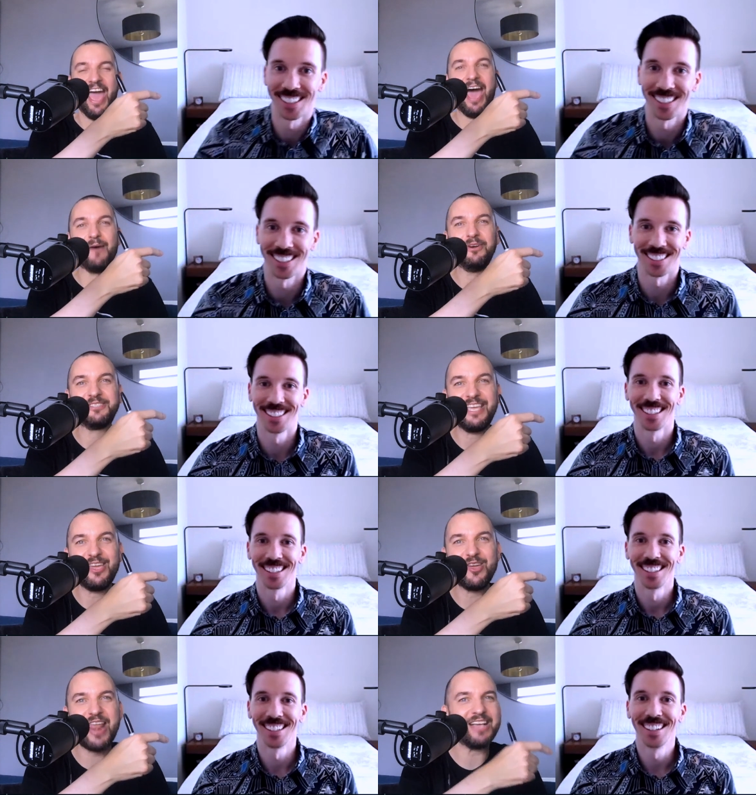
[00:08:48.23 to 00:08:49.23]
Speaker 1: And we'll
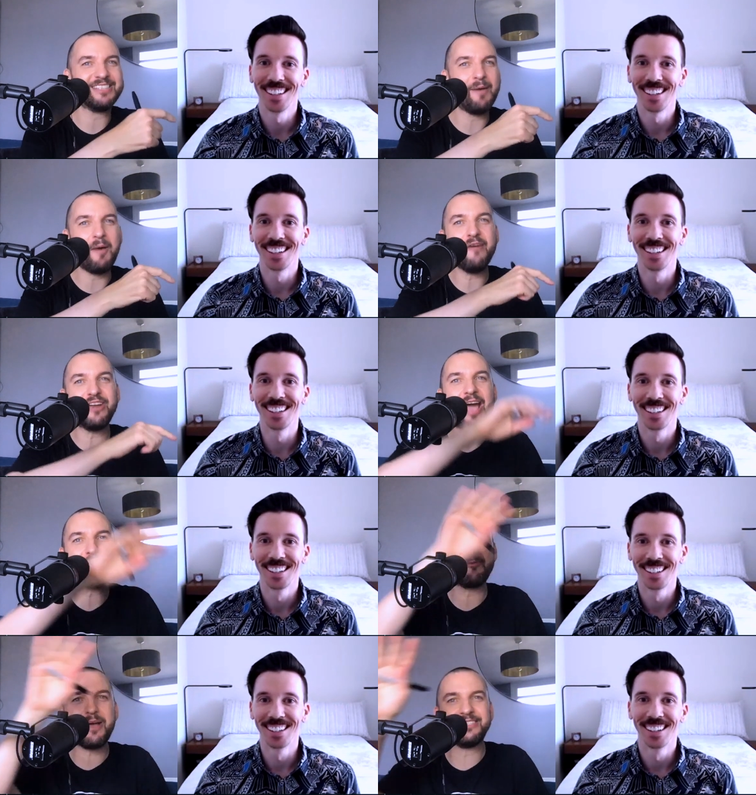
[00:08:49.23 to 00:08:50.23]
see you next time. Over and
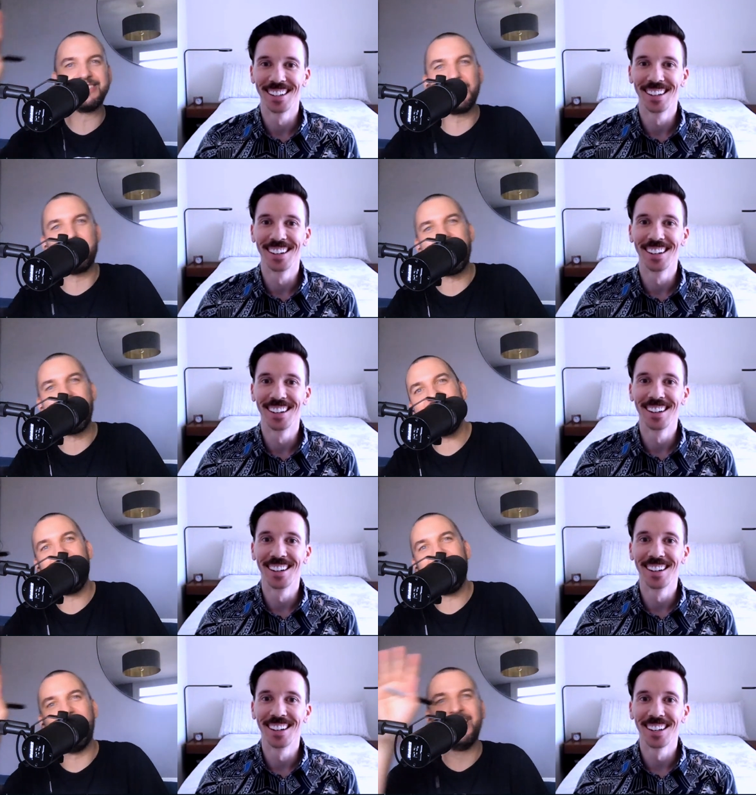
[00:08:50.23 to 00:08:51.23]
out from us.
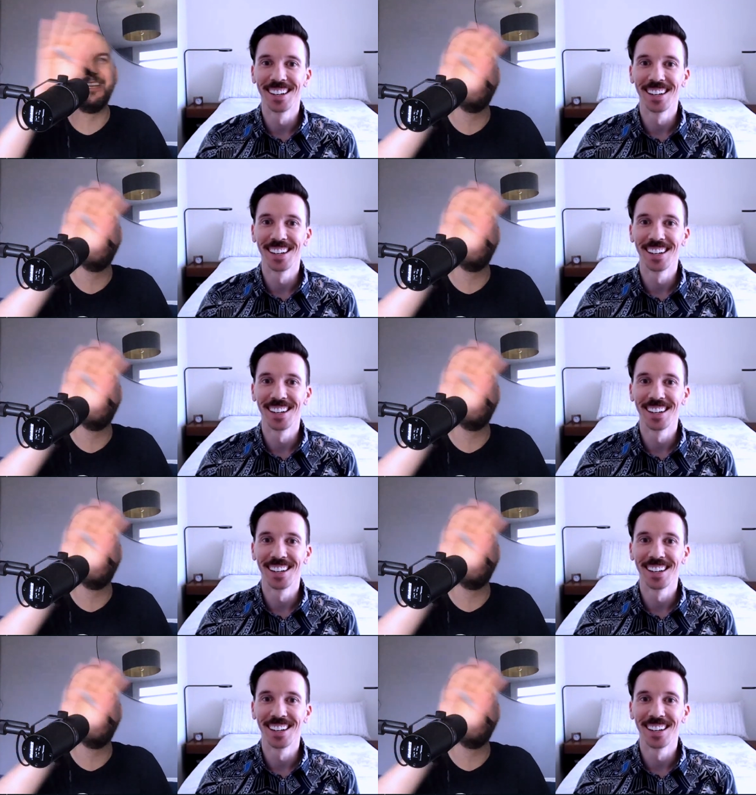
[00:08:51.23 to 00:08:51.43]
Goodbye.